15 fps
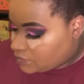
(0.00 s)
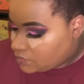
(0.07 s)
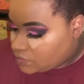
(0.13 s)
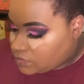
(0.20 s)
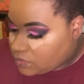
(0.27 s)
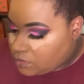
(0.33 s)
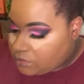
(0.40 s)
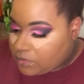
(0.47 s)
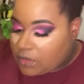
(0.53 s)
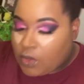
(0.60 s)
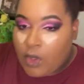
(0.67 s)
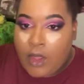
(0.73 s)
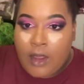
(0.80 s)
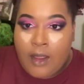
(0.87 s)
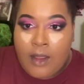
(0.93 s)
So I'm gonna go
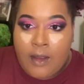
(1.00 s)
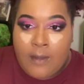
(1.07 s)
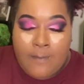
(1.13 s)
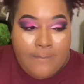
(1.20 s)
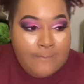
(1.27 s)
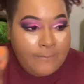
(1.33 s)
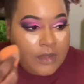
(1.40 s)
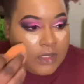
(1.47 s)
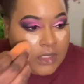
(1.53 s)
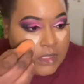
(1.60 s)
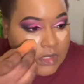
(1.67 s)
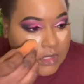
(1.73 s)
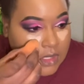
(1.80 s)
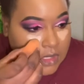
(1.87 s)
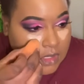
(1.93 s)
ahead and
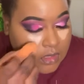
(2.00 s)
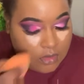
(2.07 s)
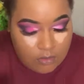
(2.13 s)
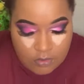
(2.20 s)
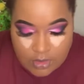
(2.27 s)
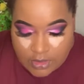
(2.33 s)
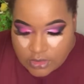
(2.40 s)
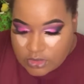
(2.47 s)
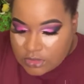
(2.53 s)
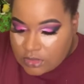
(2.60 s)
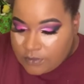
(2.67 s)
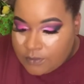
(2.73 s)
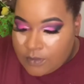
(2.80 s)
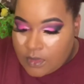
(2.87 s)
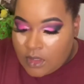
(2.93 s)
blend that out. Well,
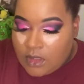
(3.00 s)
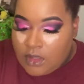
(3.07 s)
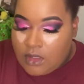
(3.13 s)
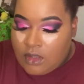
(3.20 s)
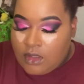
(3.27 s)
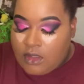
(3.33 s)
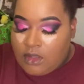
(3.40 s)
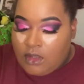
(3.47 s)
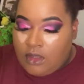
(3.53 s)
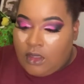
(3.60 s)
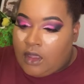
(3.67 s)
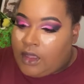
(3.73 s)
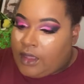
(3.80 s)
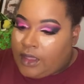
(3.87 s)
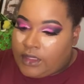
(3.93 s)
actually,
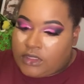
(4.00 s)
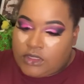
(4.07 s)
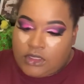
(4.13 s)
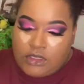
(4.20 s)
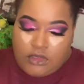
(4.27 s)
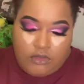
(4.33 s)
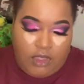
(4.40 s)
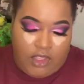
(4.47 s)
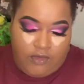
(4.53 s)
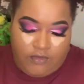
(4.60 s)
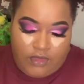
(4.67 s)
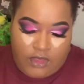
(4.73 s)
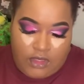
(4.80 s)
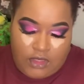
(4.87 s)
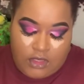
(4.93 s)
I actually do have
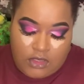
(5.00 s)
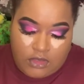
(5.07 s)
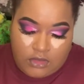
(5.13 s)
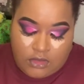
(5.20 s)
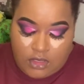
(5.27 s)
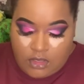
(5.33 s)
the